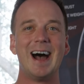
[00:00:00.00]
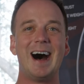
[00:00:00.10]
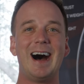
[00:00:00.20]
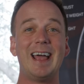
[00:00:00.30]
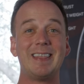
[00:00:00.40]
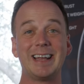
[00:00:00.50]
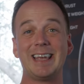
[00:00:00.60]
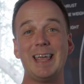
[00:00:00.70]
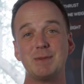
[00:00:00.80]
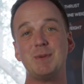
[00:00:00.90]
uh, that it
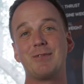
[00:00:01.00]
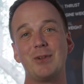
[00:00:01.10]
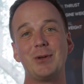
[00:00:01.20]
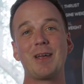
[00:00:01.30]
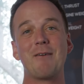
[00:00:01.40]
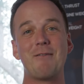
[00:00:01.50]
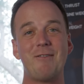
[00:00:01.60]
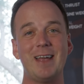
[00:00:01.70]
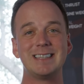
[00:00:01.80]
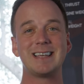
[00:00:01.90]
keeps me floating
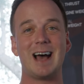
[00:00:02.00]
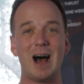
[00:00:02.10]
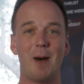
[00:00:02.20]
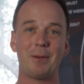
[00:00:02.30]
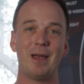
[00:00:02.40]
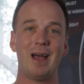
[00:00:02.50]
face up.